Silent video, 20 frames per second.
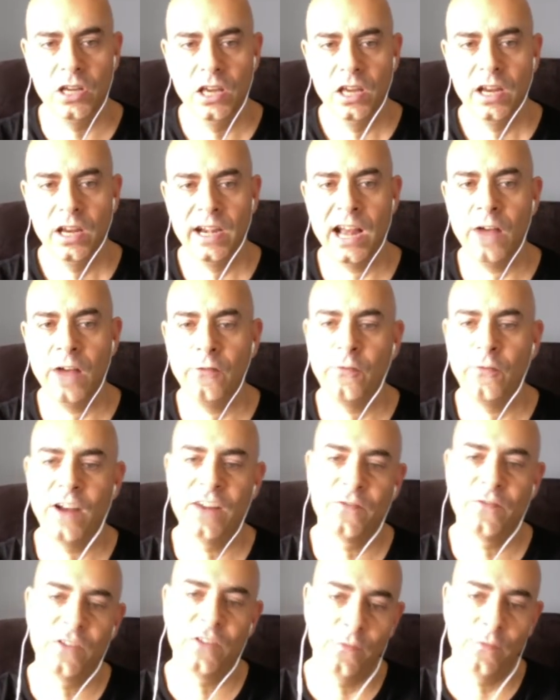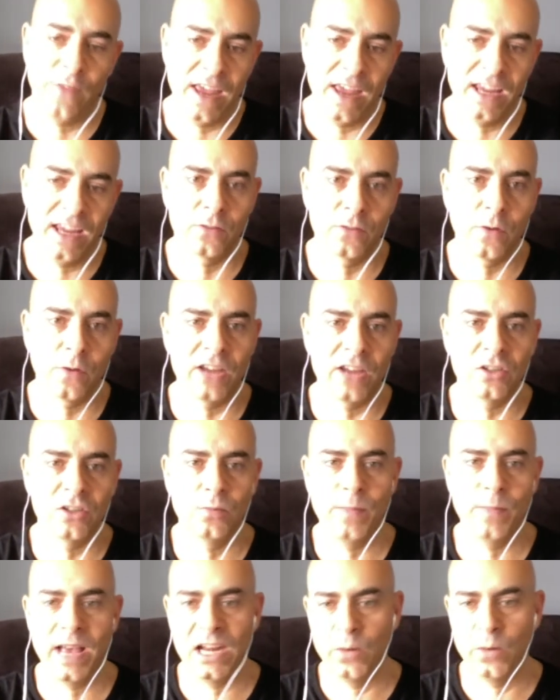You're now fighting for the vacant Rizin
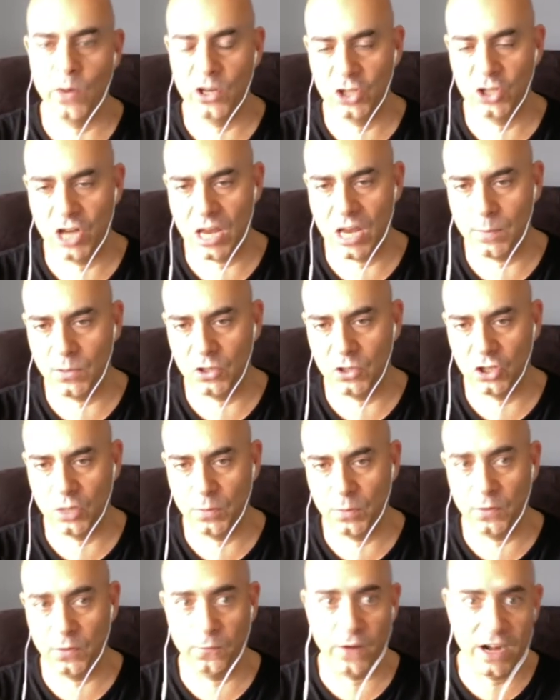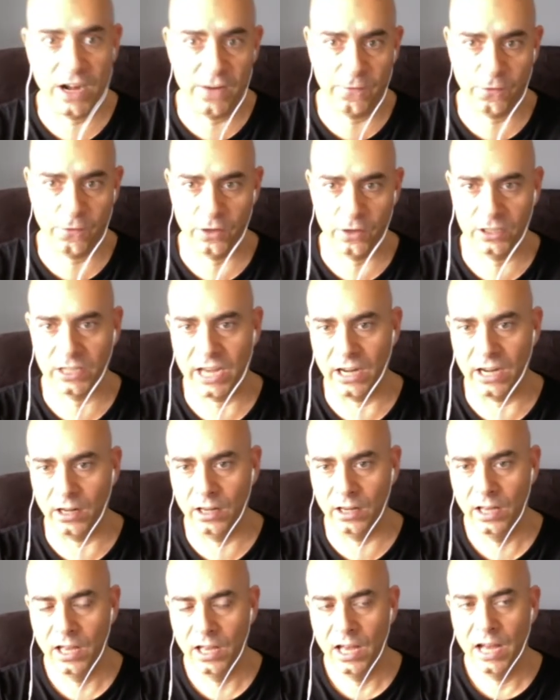Bantamweight Championship. You're fighting for a title
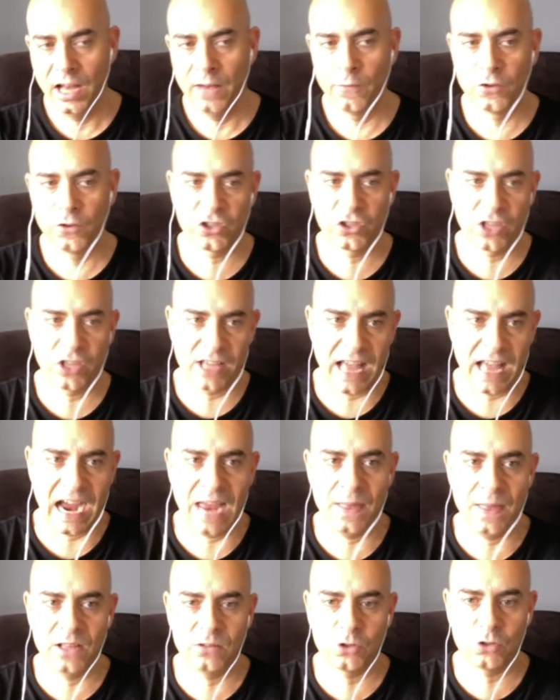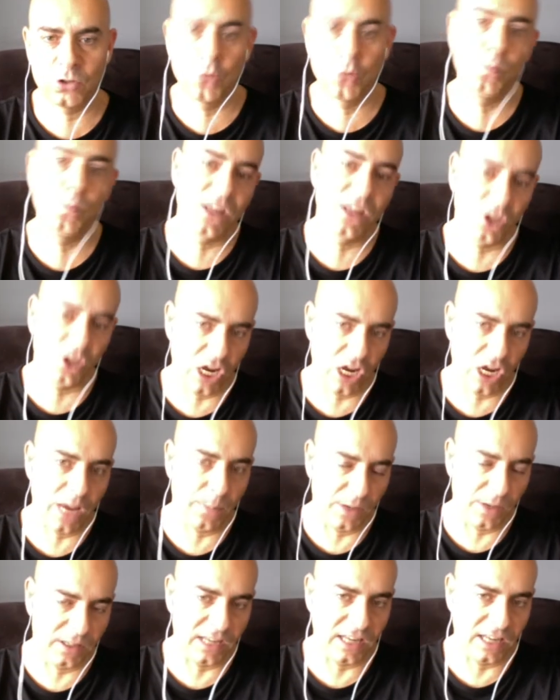versus the guy that should be the
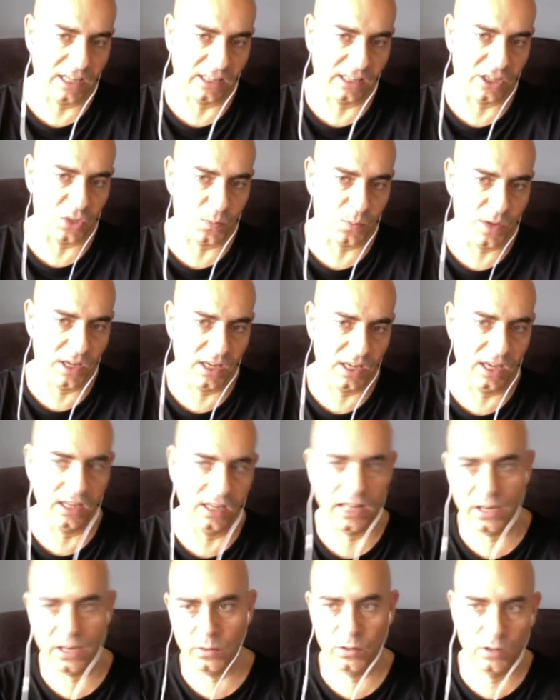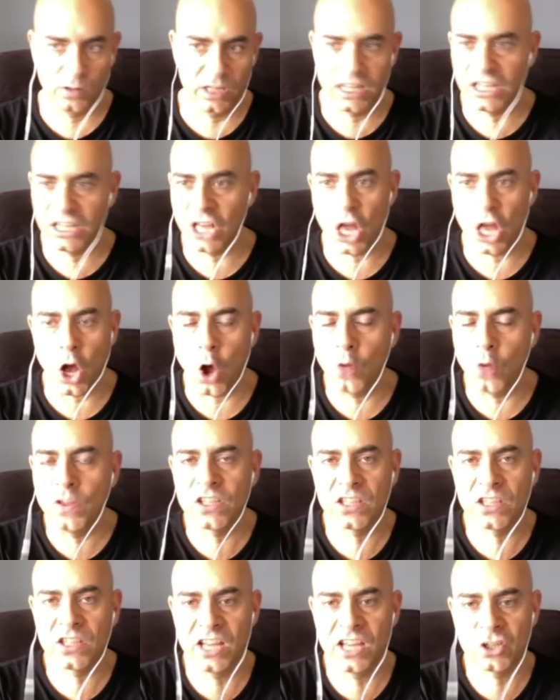champion, technically speaking. Like, all these
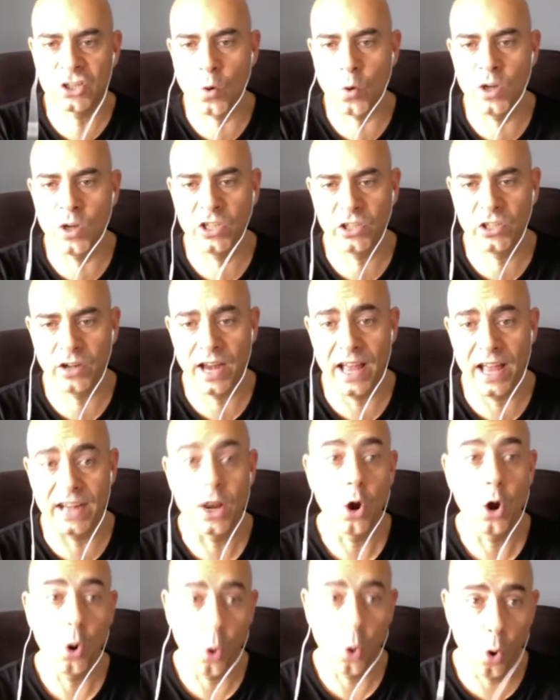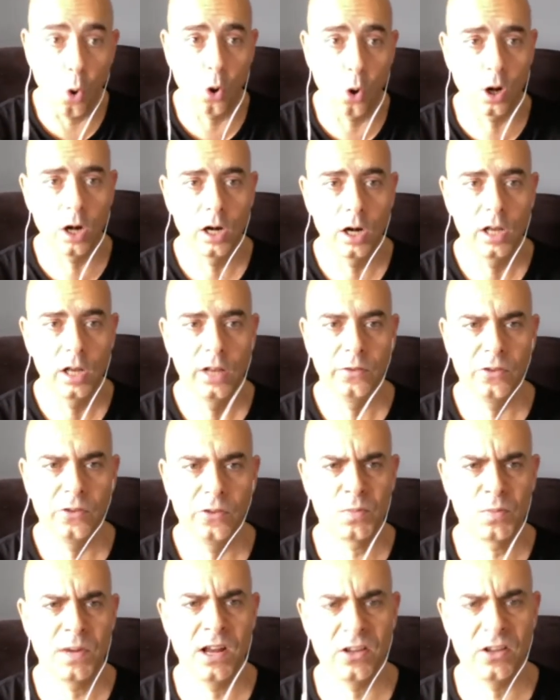things go into your head. Or does
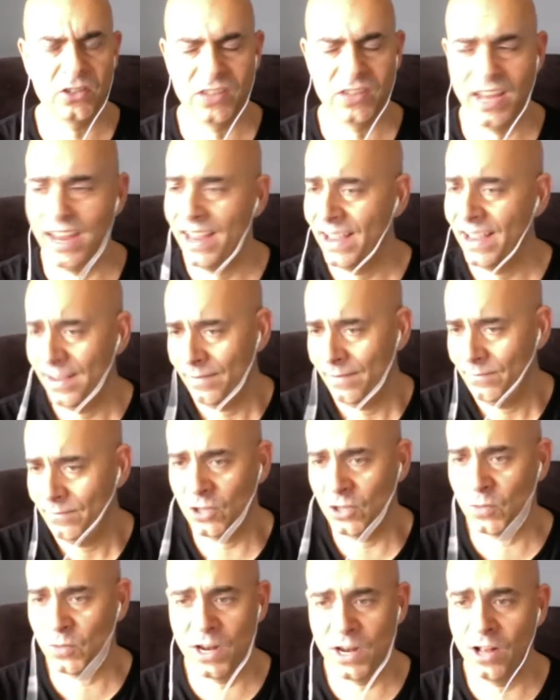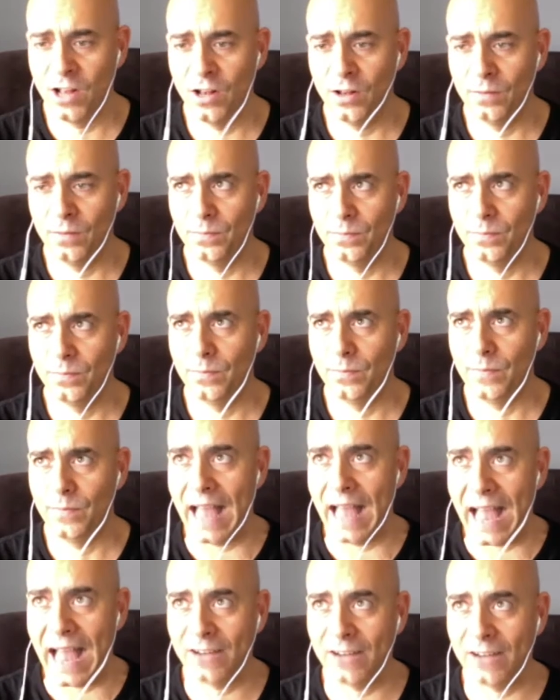Manel
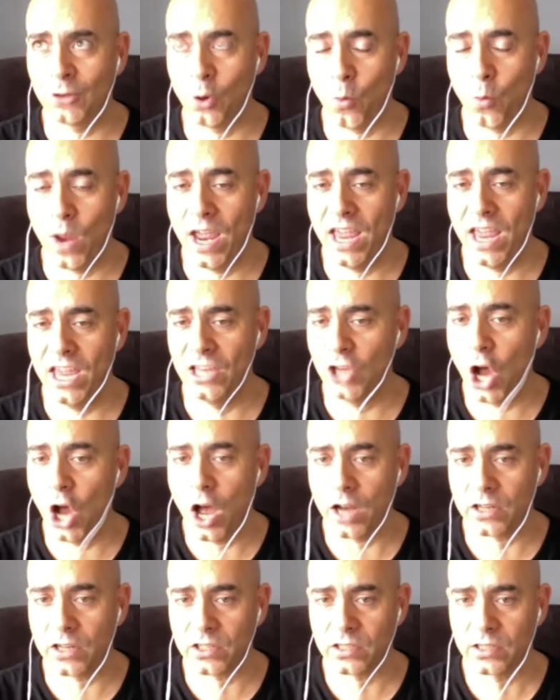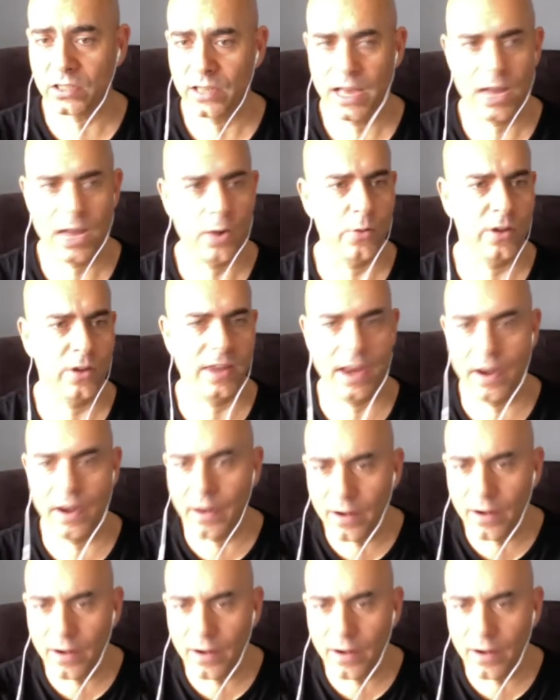act the way he talks? I don't care.